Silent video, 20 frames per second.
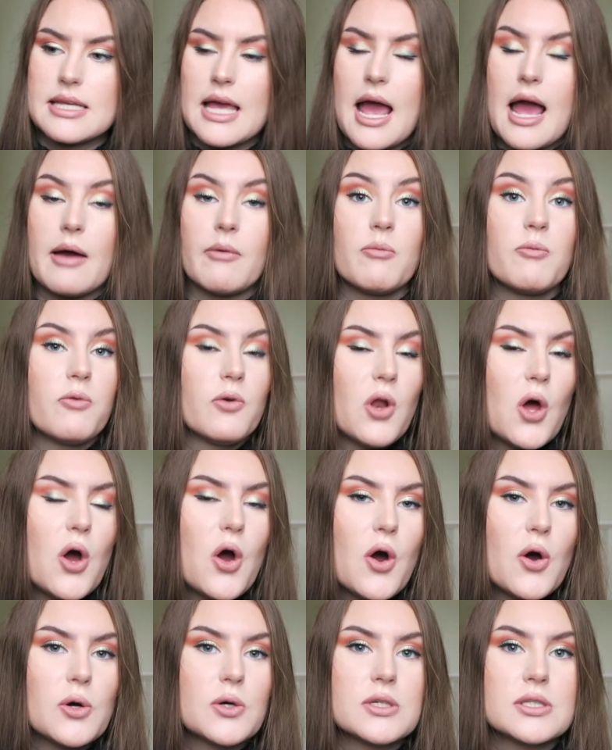and
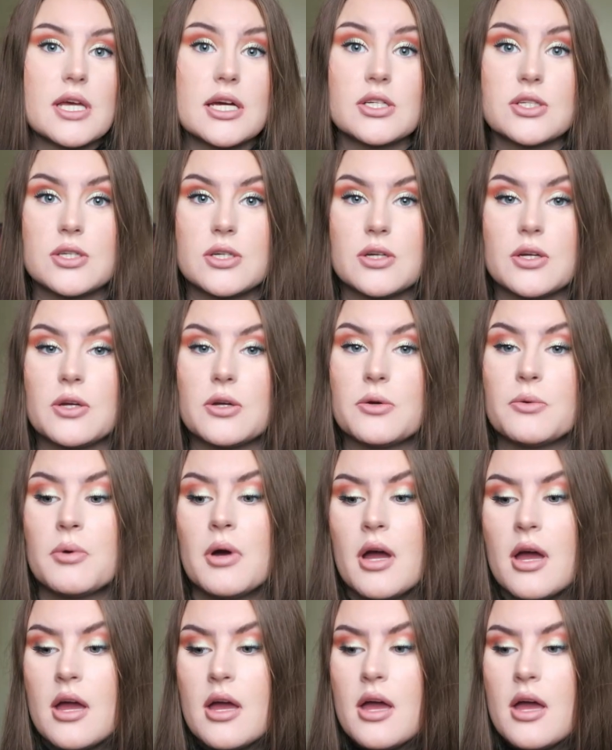vlogs, I do